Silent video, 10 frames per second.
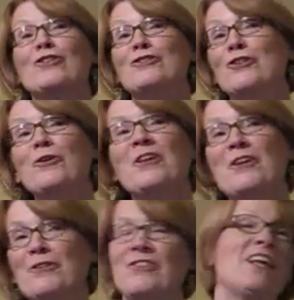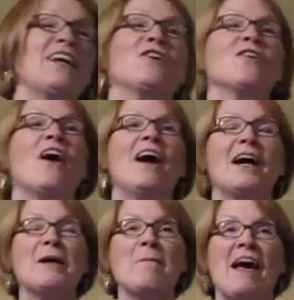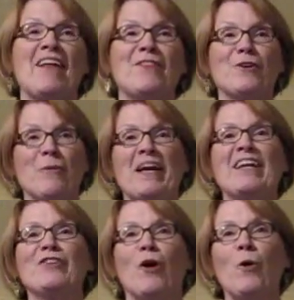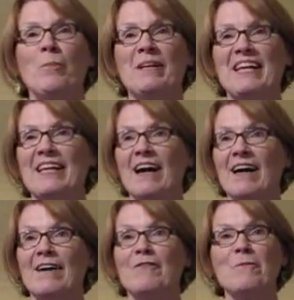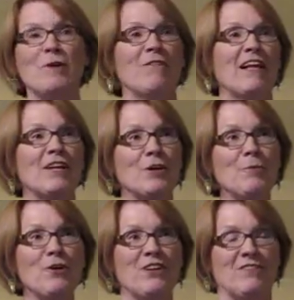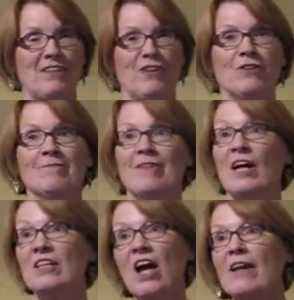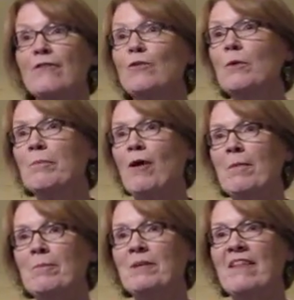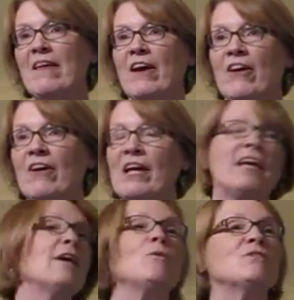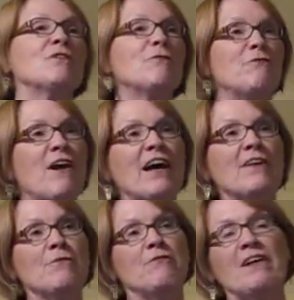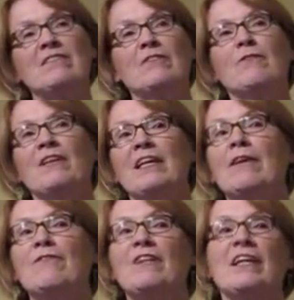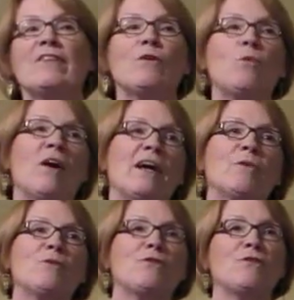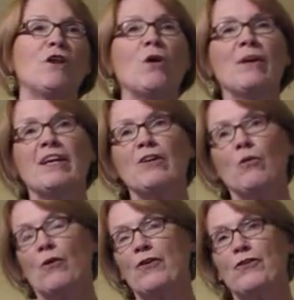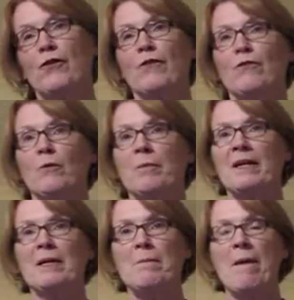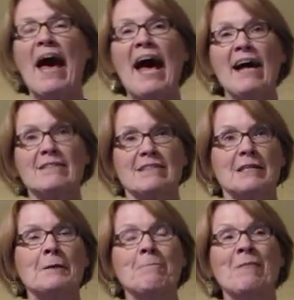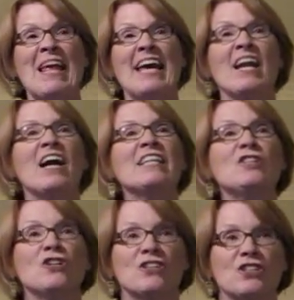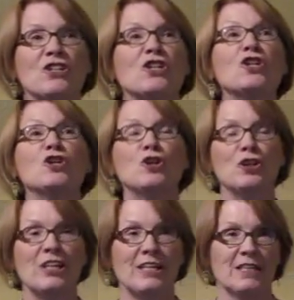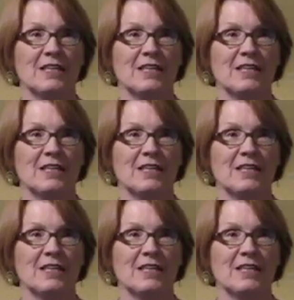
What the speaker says: 2 years later, I'm at the grand opening of the Mill Valley Community Center. A lot of you were probably there. It was a fun, festive evening. The wine was flowing, hors d'oeuvres were being passed, and I looked good.